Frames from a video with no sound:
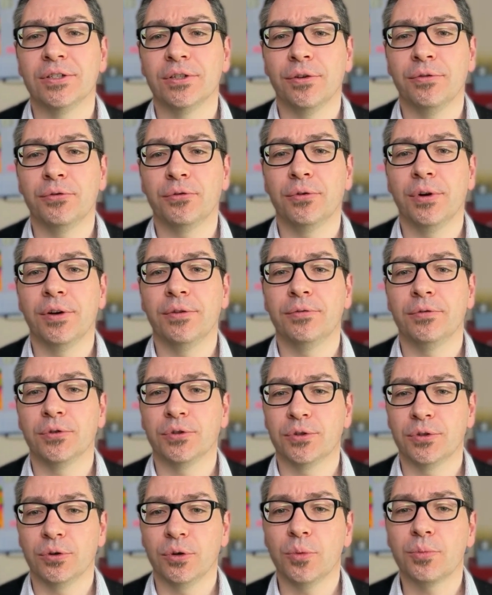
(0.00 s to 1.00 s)
software for
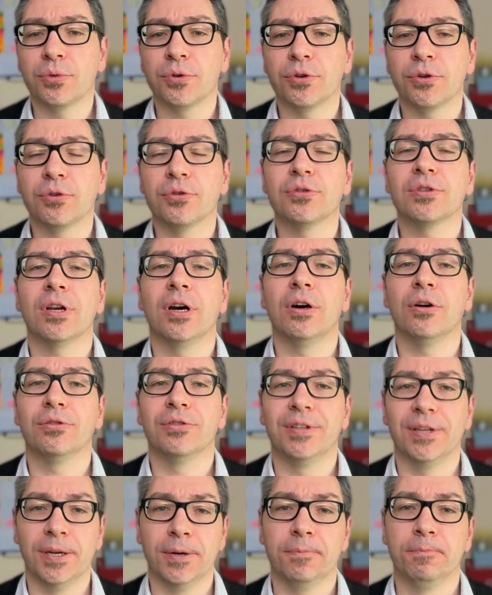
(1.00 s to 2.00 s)
solopreneurs
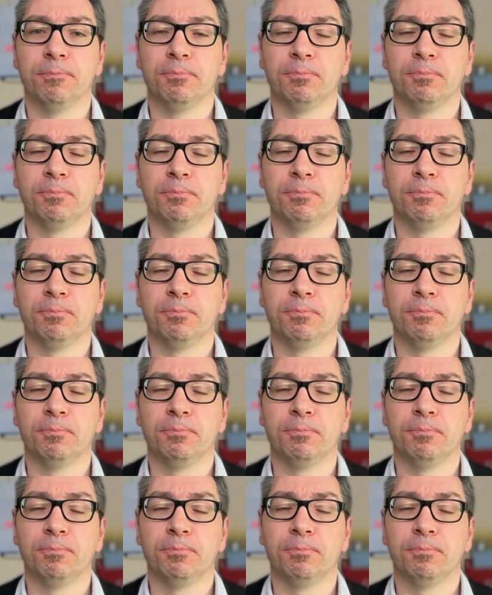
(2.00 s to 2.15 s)
out there.